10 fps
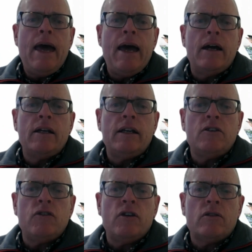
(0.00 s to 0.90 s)
I'd like to
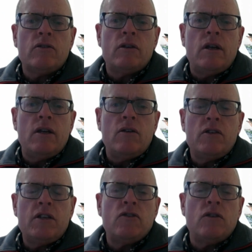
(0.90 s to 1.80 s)
draw your
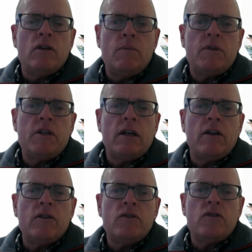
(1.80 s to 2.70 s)
attention in
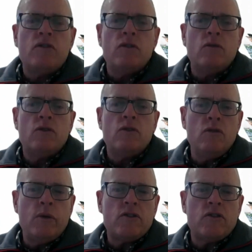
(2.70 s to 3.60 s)
particular to
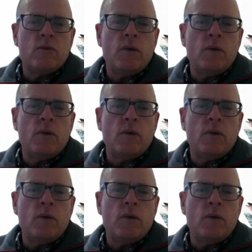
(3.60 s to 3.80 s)
two questions.